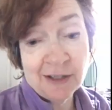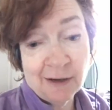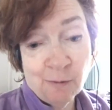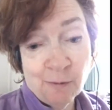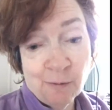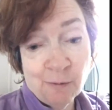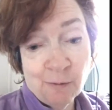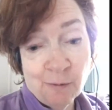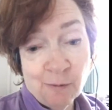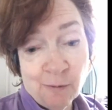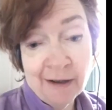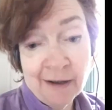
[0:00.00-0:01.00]
well
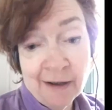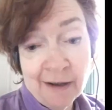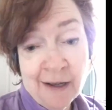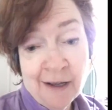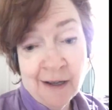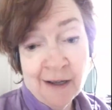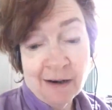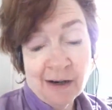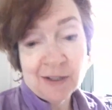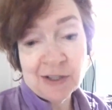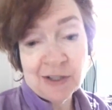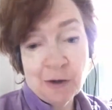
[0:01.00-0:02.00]
on
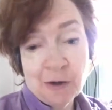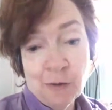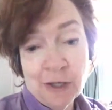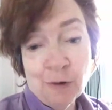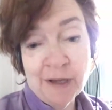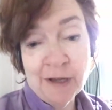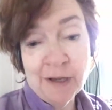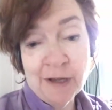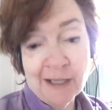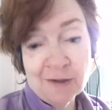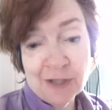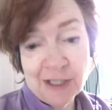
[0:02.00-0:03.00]
it. So it will be
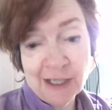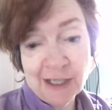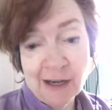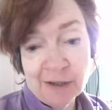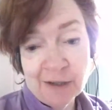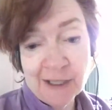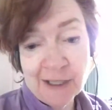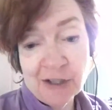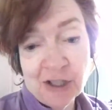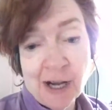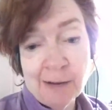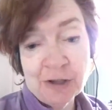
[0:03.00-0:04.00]
an interesting
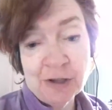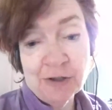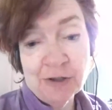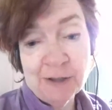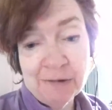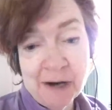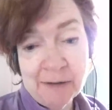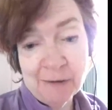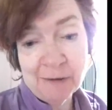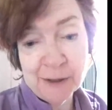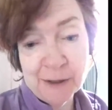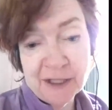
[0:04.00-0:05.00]
conversation. I'm sure she probably wants to